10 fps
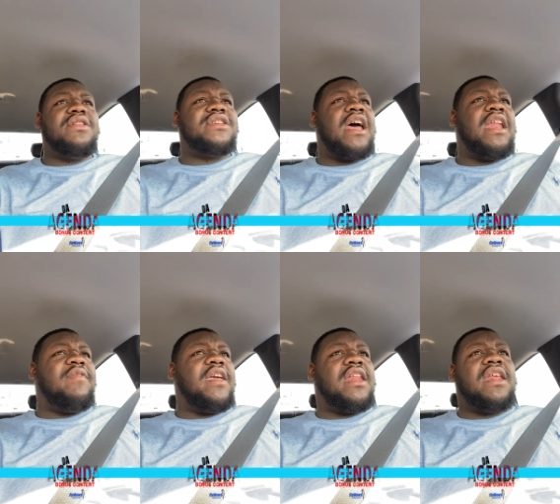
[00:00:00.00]
John
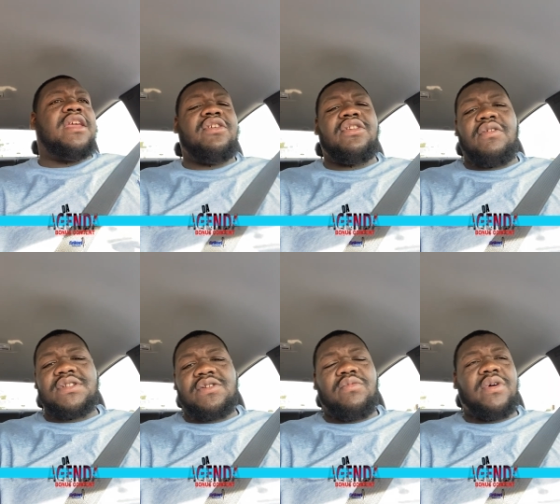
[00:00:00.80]
F. Kennedy,
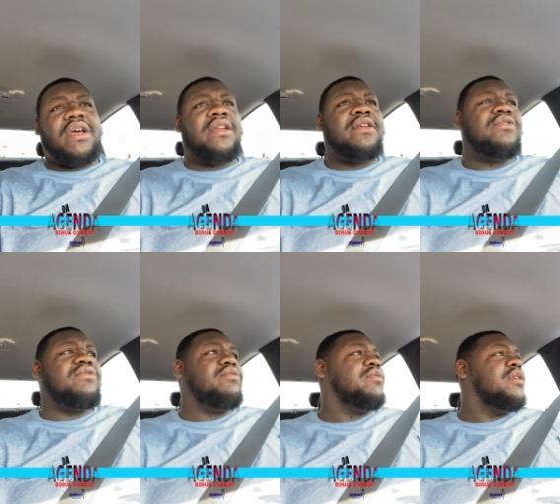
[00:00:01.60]
was the one
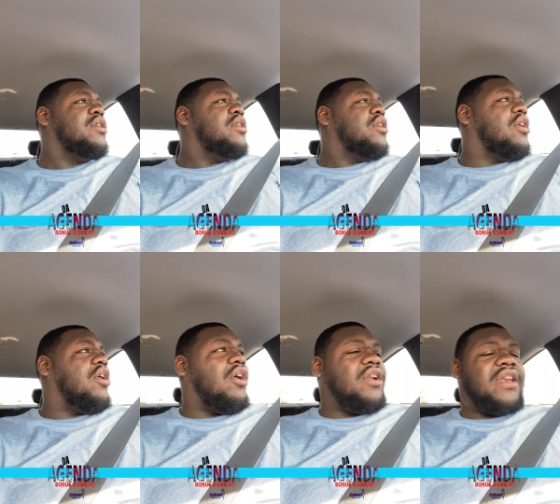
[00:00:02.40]
who
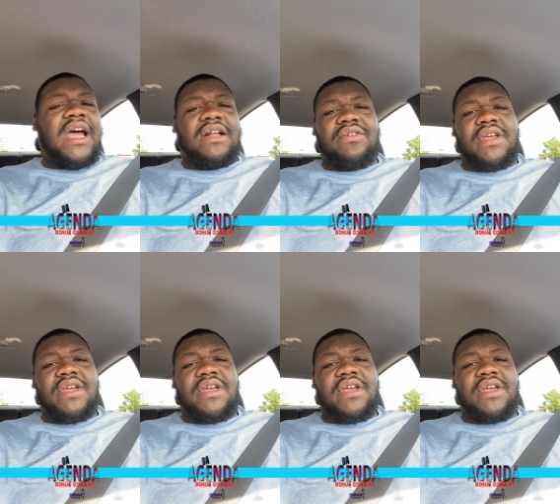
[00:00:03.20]
called Dr.